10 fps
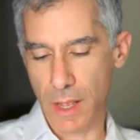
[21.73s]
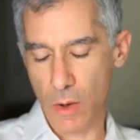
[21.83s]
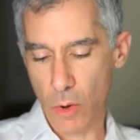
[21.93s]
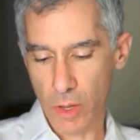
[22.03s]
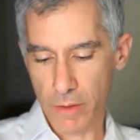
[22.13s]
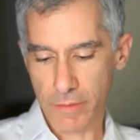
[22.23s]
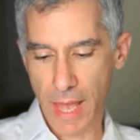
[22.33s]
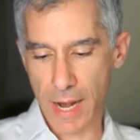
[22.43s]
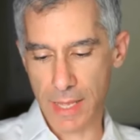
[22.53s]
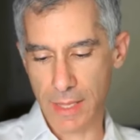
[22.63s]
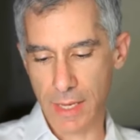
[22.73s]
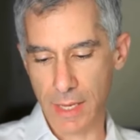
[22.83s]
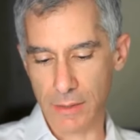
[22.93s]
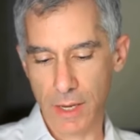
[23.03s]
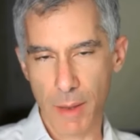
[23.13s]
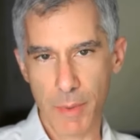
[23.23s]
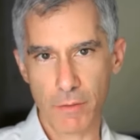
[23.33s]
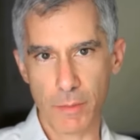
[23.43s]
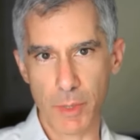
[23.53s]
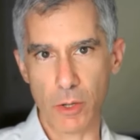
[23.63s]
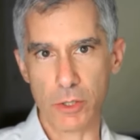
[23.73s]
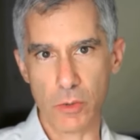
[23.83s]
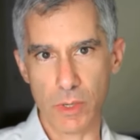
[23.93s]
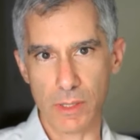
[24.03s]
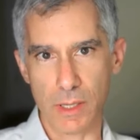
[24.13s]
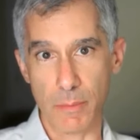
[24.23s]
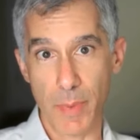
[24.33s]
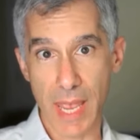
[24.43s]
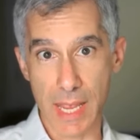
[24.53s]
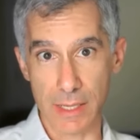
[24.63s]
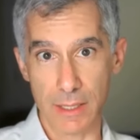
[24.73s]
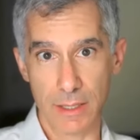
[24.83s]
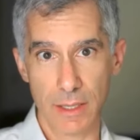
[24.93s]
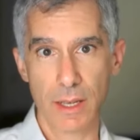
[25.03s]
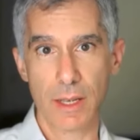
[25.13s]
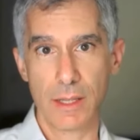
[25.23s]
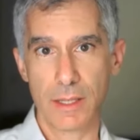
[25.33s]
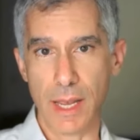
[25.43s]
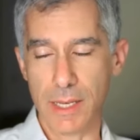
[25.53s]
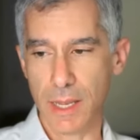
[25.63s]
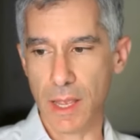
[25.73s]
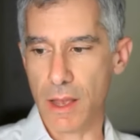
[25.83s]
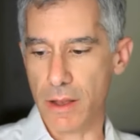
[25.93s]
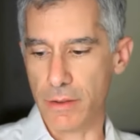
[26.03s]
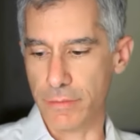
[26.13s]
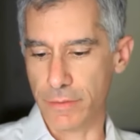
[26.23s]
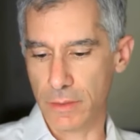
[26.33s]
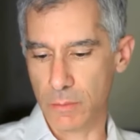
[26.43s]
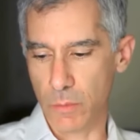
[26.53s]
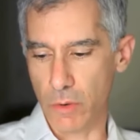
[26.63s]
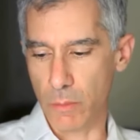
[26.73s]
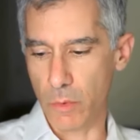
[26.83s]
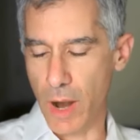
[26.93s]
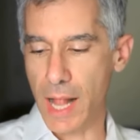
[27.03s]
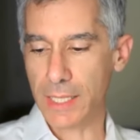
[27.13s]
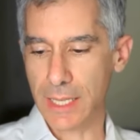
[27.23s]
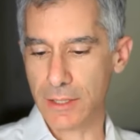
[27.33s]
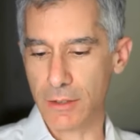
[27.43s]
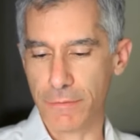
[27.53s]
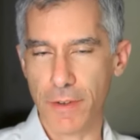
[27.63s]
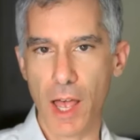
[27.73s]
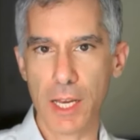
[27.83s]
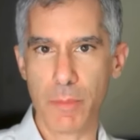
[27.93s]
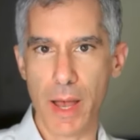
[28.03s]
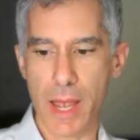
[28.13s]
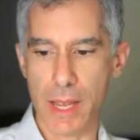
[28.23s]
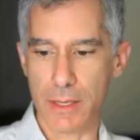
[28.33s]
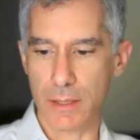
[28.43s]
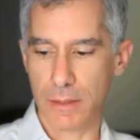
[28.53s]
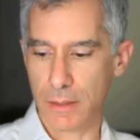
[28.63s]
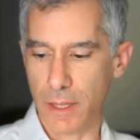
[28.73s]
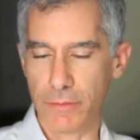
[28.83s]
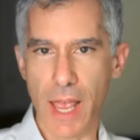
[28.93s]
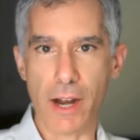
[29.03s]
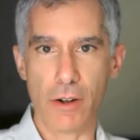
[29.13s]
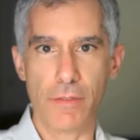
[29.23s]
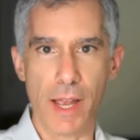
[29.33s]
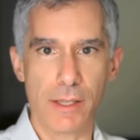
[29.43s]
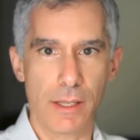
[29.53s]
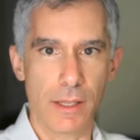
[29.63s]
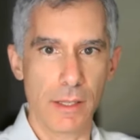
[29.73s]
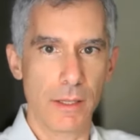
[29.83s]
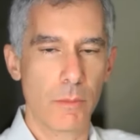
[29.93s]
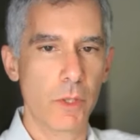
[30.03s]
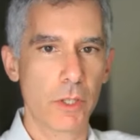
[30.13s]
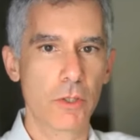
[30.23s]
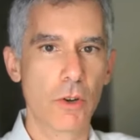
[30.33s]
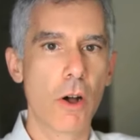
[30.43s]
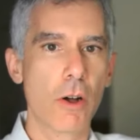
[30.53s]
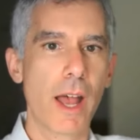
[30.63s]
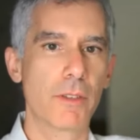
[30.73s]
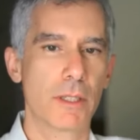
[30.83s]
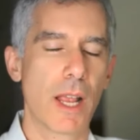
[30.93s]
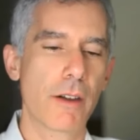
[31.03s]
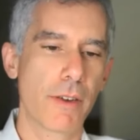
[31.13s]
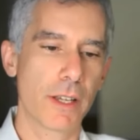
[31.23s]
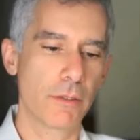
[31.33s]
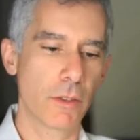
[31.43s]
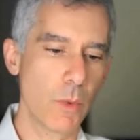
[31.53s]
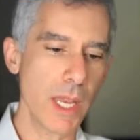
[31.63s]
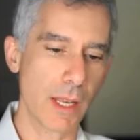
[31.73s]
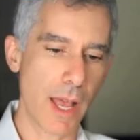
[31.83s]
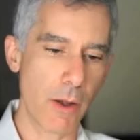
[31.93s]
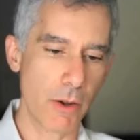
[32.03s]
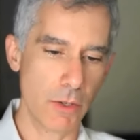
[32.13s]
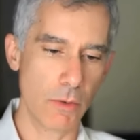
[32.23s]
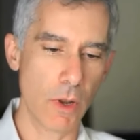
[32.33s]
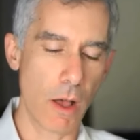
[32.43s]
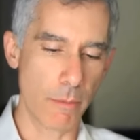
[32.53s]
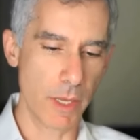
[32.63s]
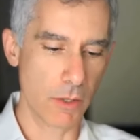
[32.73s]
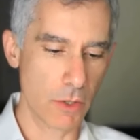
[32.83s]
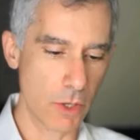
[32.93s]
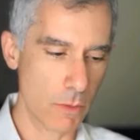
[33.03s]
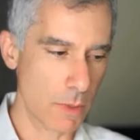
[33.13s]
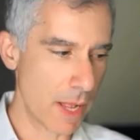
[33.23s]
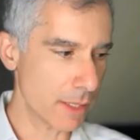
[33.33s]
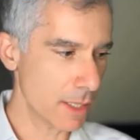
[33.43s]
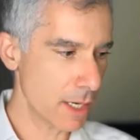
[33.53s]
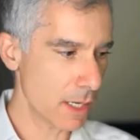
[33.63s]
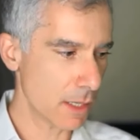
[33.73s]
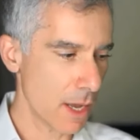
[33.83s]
All of that, I think, is coming from an altruistic base this idea of mor- morality is defined by self-sacrifice, and the, the, the strong have to sacrifice for the weak, and how could you not be concerned with the Palestinians?